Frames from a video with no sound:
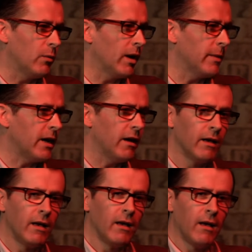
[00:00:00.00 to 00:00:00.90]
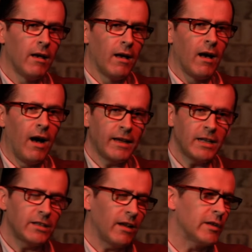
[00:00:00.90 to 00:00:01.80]
Well, I mean, I
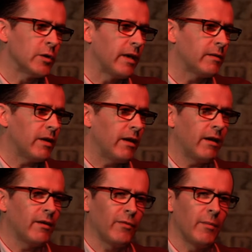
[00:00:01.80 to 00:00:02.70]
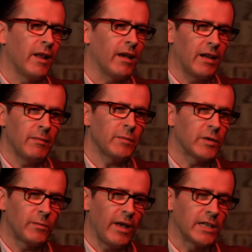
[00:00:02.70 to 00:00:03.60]
can tell you that from an academic
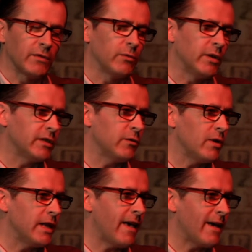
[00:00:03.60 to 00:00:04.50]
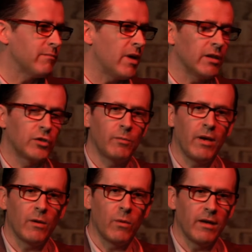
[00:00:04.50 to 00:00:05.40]
perspective, there isn't really that much
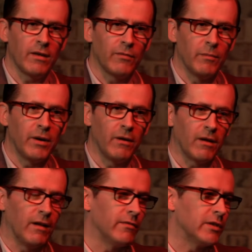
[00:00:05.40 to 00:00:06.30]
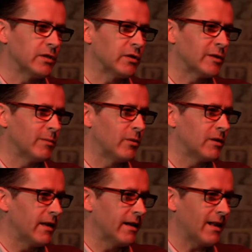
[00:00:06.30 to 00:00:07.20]
by way of empirical evidence to
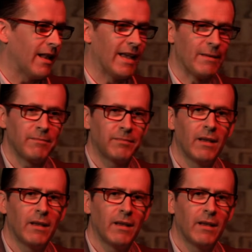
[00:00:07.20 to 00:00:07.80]
support that claim.